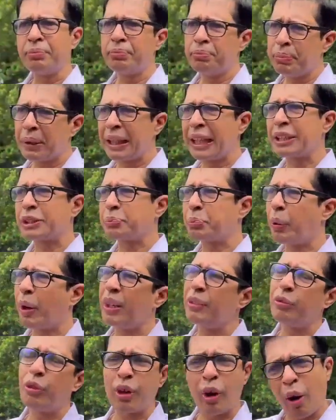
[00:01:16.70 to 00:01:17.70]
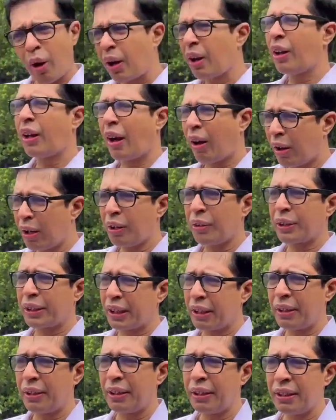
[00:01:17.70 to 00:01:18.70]
biggest point for all, all our
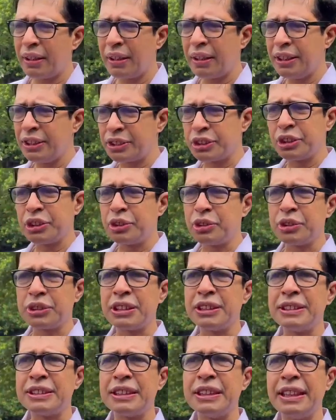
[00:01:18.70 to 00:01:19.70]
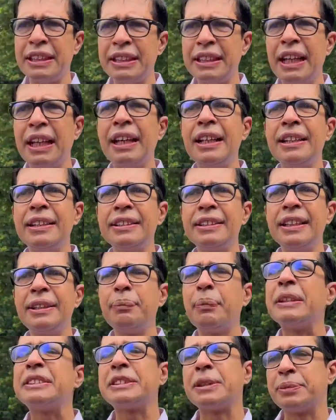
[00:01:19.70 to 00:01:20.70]
uh, institutions in India is the
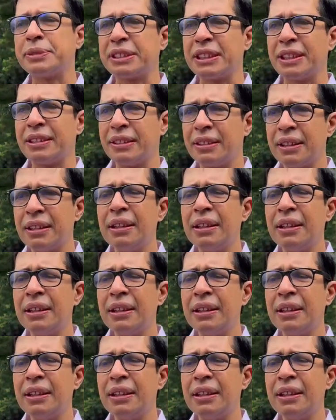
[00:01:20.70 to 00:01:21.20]
perception.